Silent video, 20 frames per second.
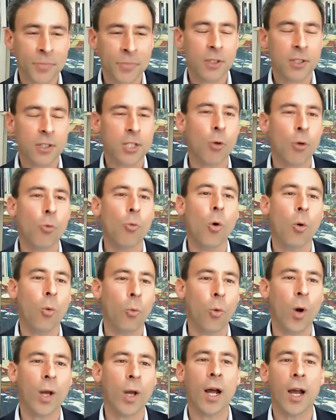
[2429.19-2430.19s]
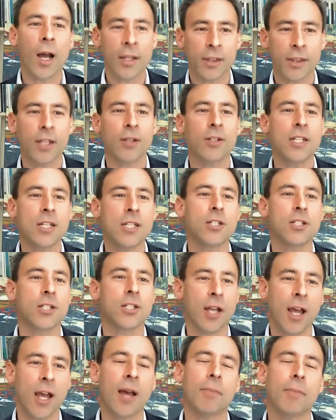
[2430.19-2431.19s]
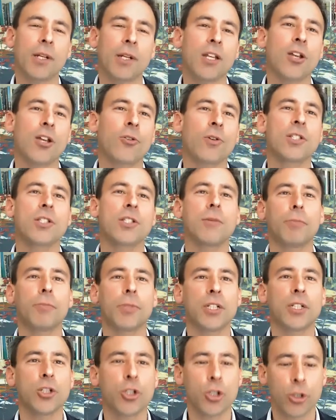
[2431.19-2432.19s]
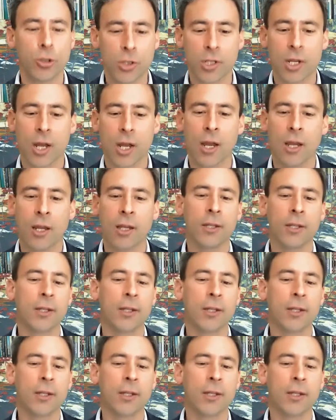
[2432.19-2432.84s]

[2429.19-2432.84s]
So what I think needs to happen here is simply to say,